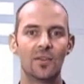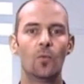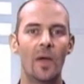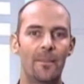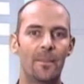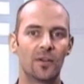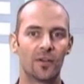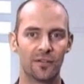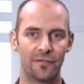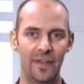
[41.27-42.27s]
a WEP
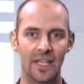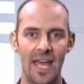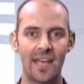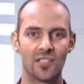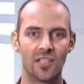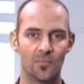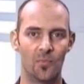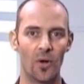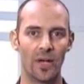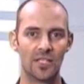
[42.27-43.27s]
configured access
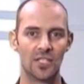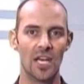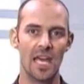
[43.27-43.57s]
point